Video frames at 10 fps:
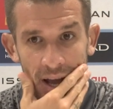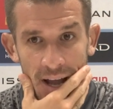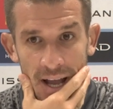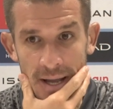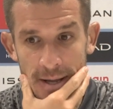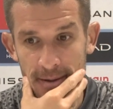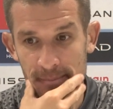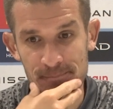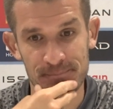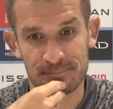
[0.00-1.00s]

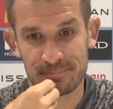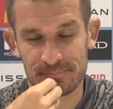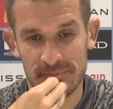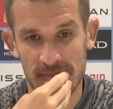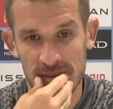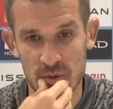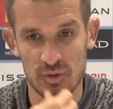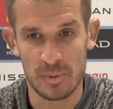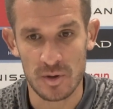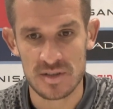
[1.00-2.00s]
Um, Look,
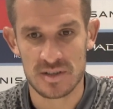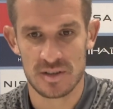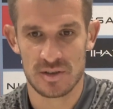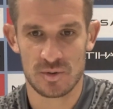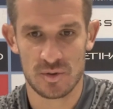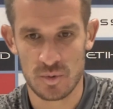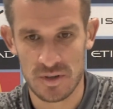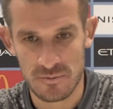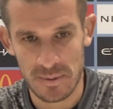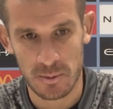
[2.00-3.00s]
to be honest, you
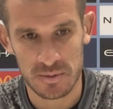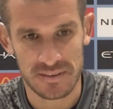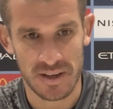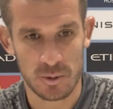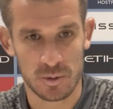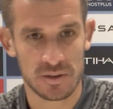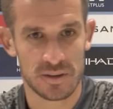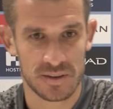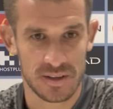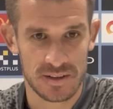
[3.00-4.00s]
wouldn't even be able to tell.
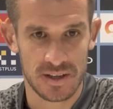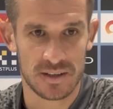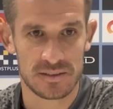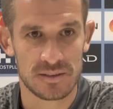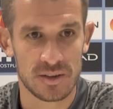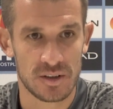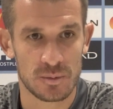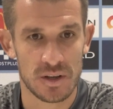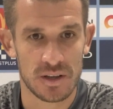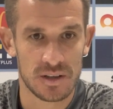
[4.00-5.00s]
I think that that
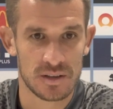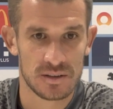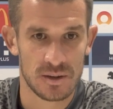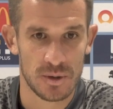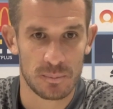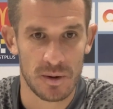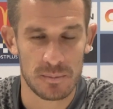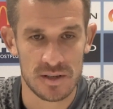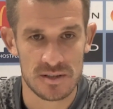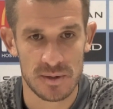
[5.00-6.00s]
we're
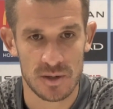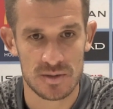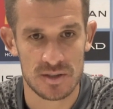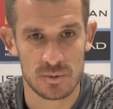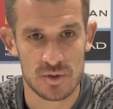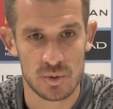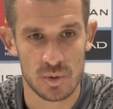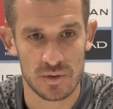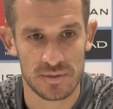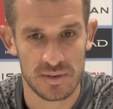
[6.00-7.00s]
premiers because it was
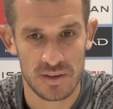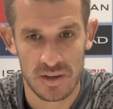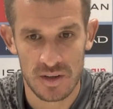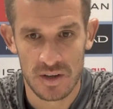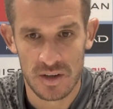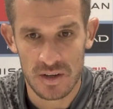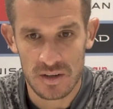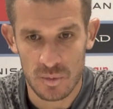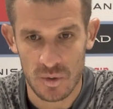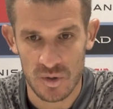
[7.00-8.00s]
sort of
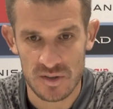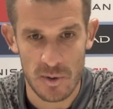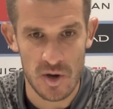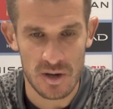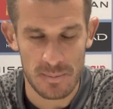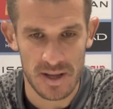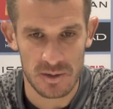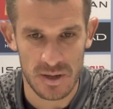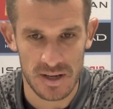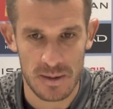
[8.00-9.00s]
we spoke about
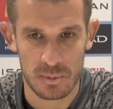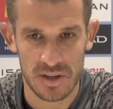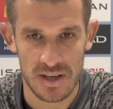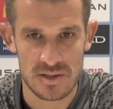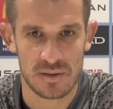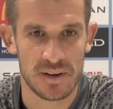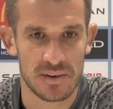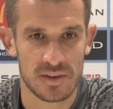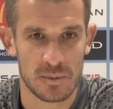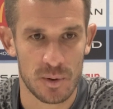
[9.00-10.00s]
it. We had a couple of days off
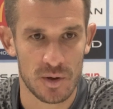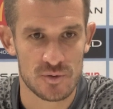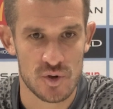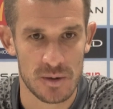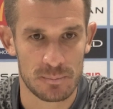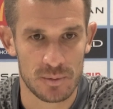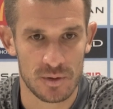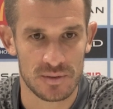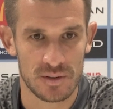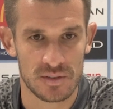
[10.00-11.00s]
after the Perth trip,
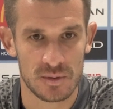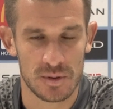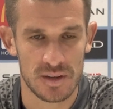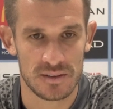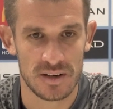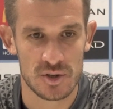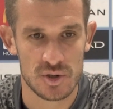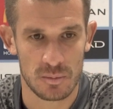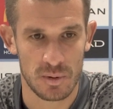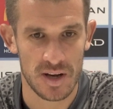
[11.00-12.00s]
obviously with the
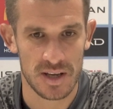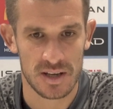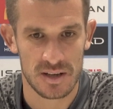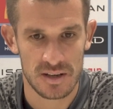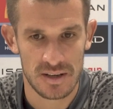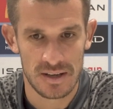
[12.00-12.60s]
international break,